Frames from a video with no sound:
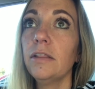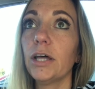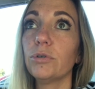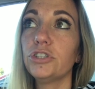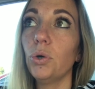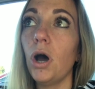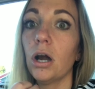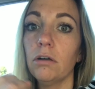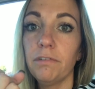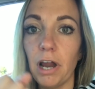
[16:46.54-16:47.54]
that was so
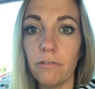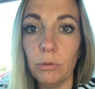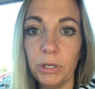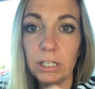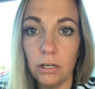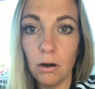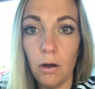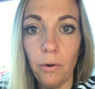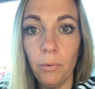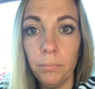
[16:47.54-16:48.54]
hard for everybody in our
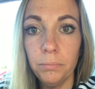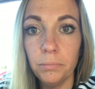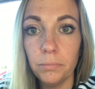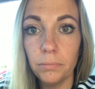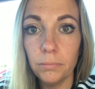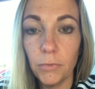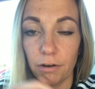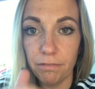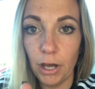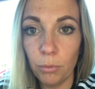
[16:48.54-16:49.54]
home, our
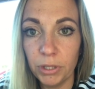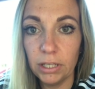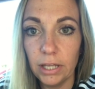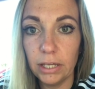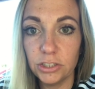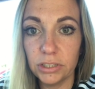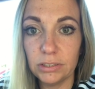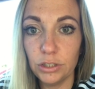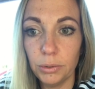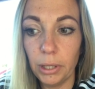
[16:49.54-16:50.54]
family, like,
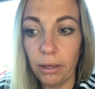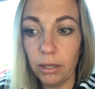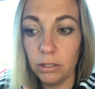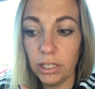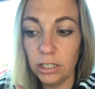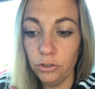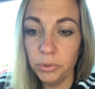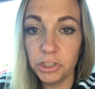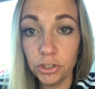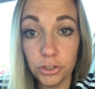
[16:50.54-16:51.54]
just to, like, they didn't know
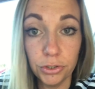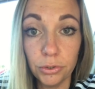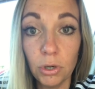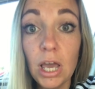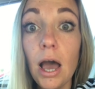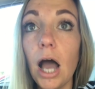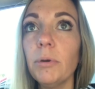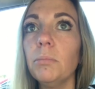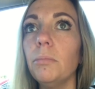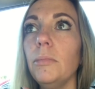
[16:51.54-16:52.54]
what to do. I
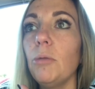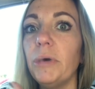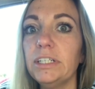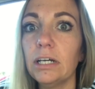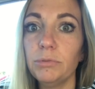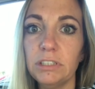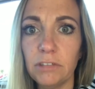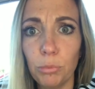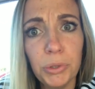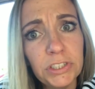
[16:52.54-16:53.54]
mean, my dad was even
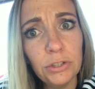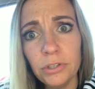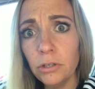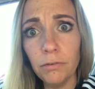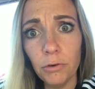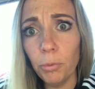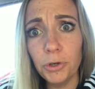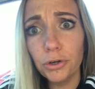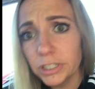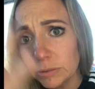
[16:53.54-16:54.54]
like, Bridget, you didn't even open
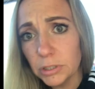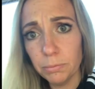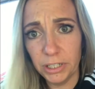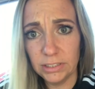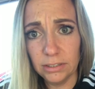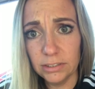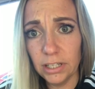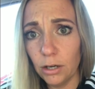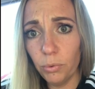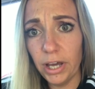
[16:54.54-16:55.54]
your Christmas presents.
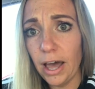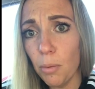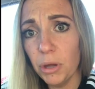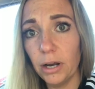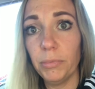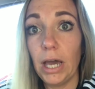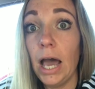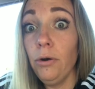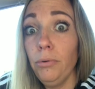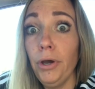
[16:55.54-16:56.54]
Like, what happened? I'm like,
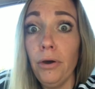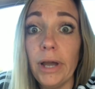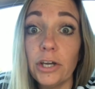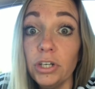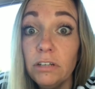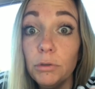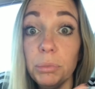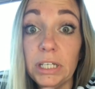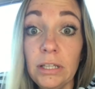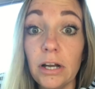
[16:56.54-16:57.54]
I don't know. I couldn't even
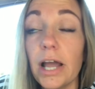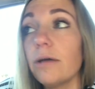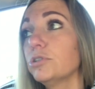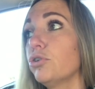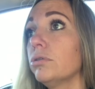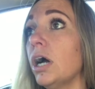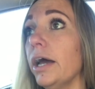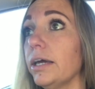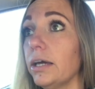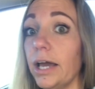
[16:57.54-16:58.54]
be in there. I was
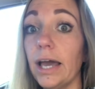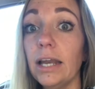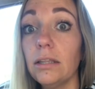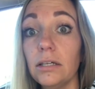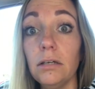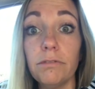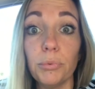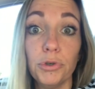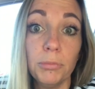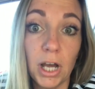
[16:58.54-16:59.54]
crying. I had to leave the
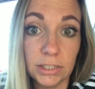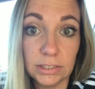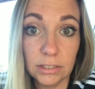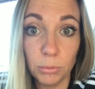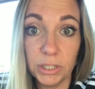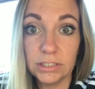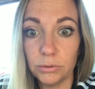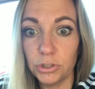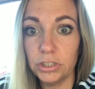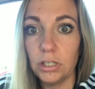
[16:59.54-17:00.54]
room constantly because I
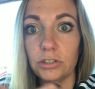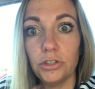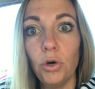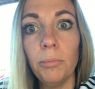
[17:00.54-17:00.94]
was just so